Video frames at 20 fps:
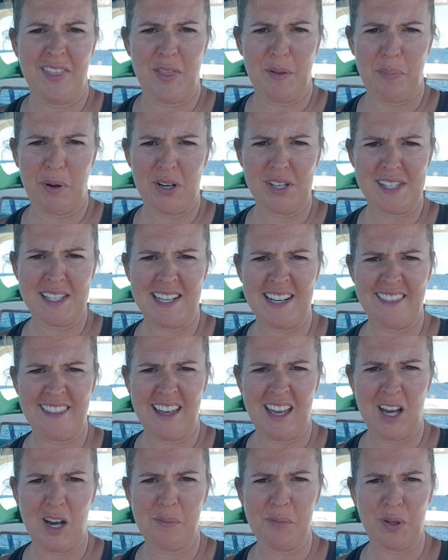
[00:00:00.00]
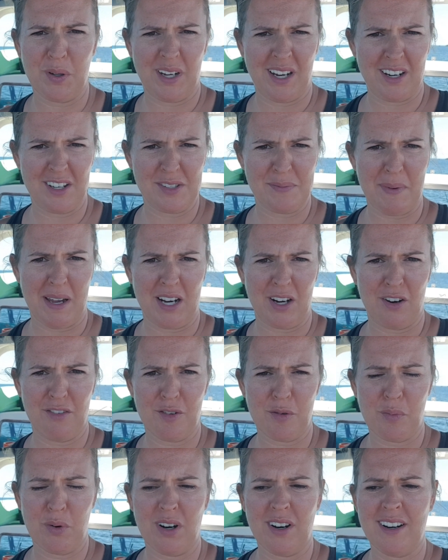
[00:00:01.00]
The person at the helm who hears man
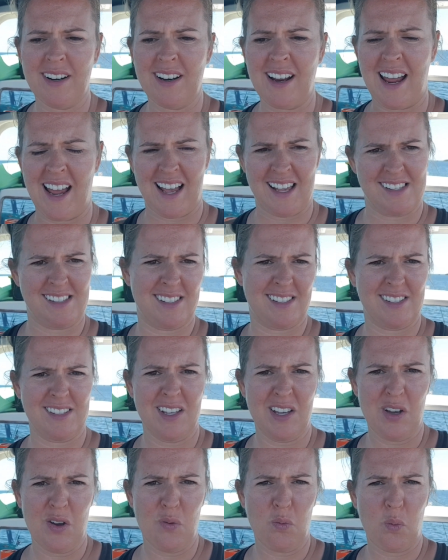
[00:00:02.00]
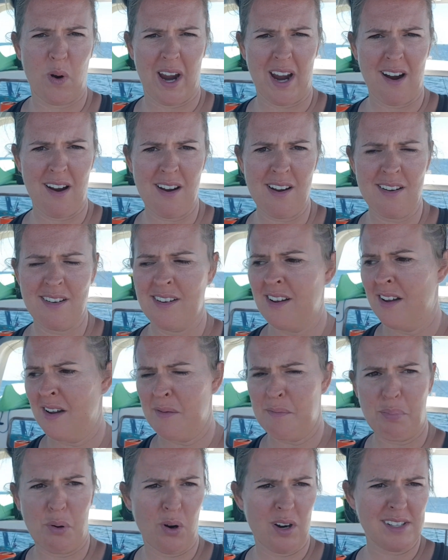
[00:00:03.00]
overboard asks where,
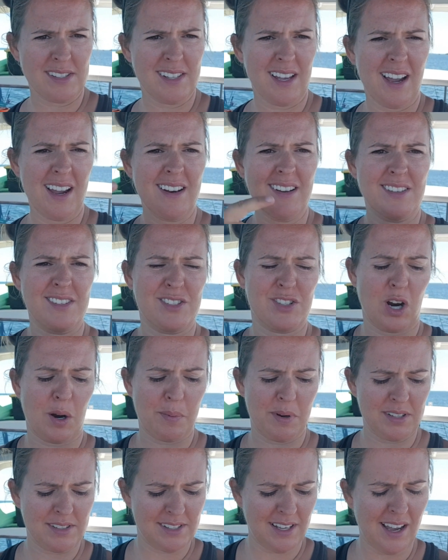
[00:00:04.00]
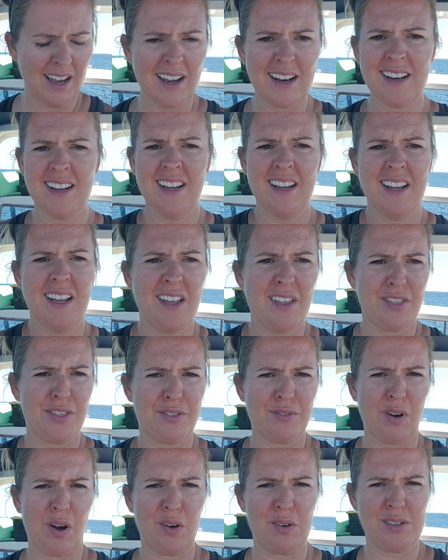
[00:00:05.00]
port side, starboard side,
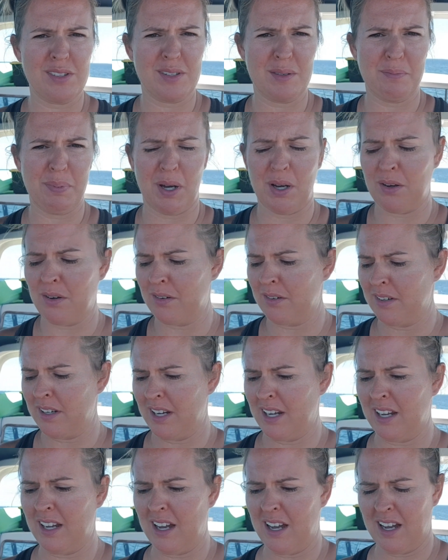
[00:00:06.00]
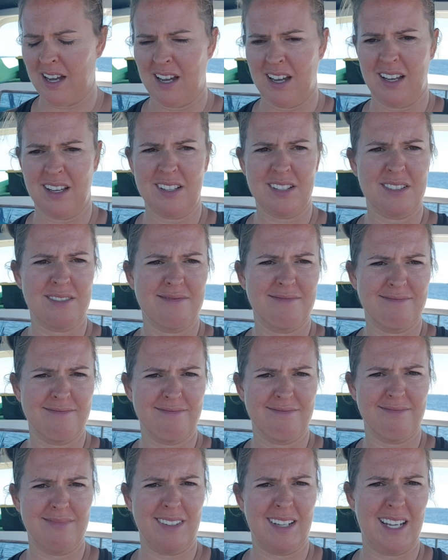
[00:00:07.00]
throws the boat
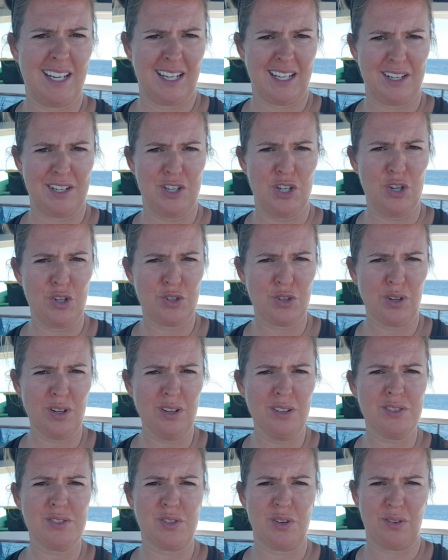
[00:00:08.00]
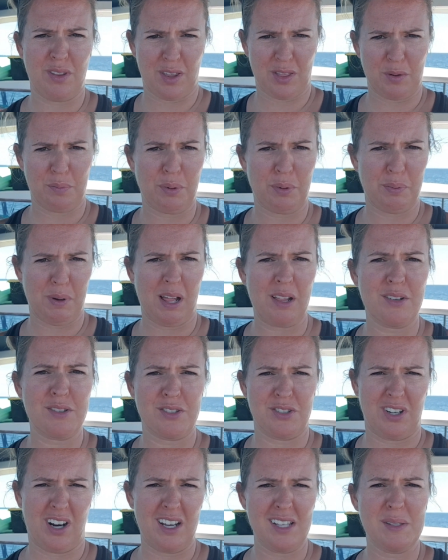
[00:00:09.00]
in neutral so that the propellers
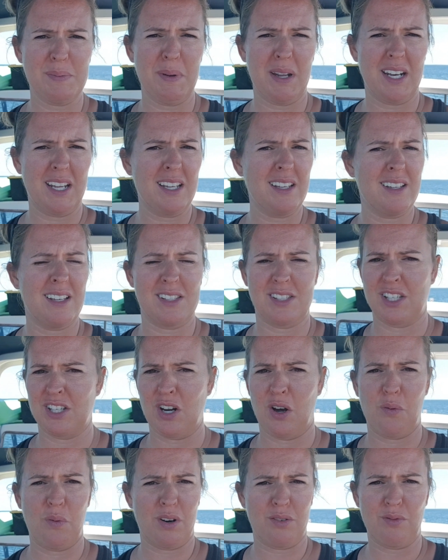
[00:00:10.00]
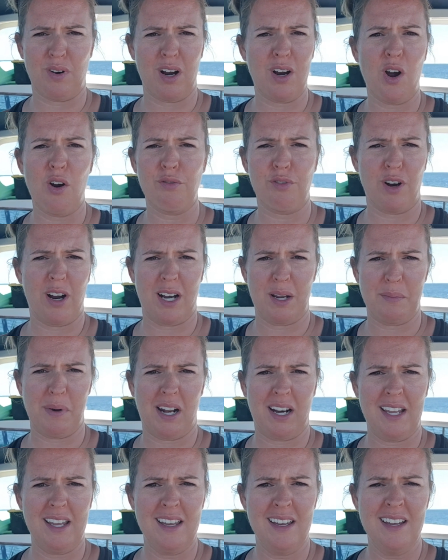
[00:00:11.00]
are not spinning because you don't want to run over
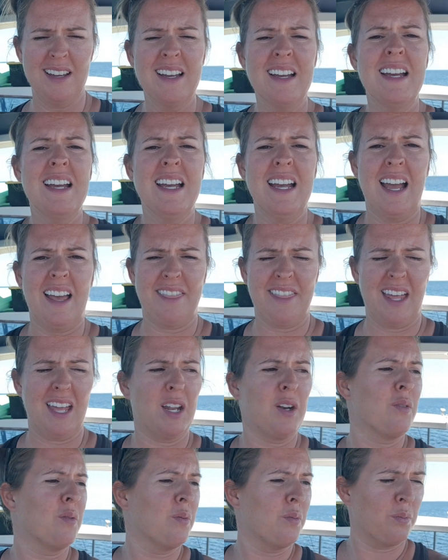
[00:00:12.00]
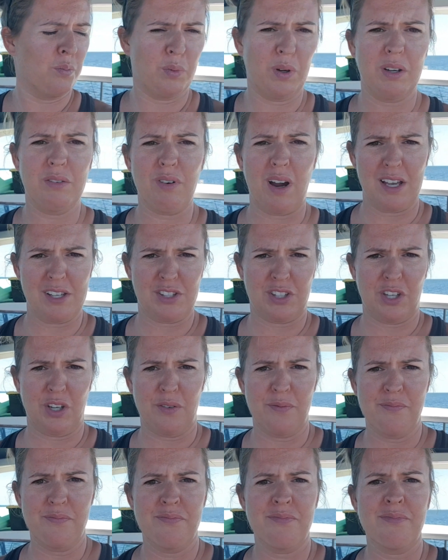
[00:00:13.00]
anybody, and then we rescue.